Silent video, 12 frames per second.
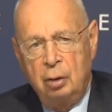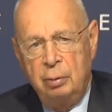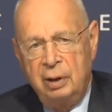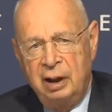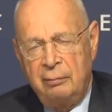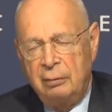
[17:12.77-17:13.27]

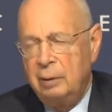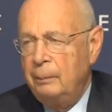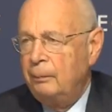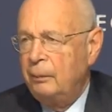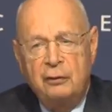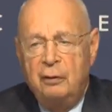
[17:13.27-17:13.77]
you
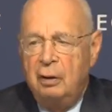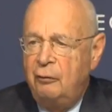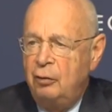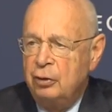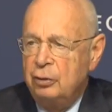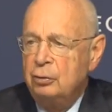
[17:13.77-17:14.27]

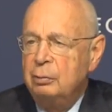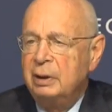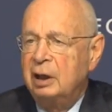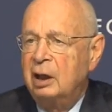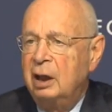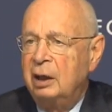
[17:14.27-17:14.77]
starving me
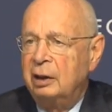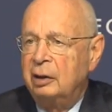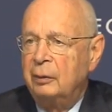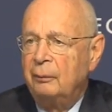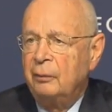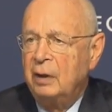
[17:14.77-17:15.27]
off,
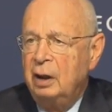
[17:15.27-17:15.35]
everybody.